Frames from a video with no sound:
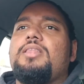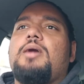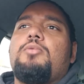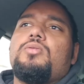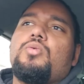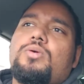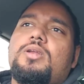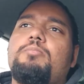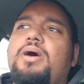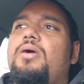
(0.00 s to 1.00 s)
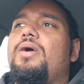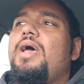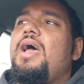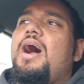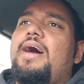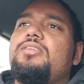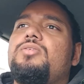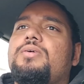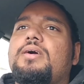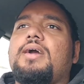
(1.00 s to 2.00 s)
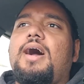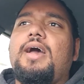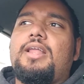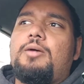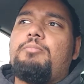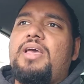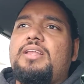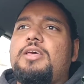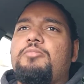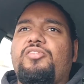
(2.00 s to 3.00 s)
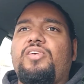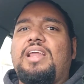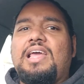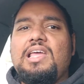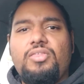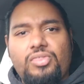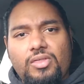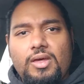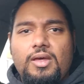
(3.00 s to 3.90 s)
And I'm not talking about I took a guy and I made him Phil Heath.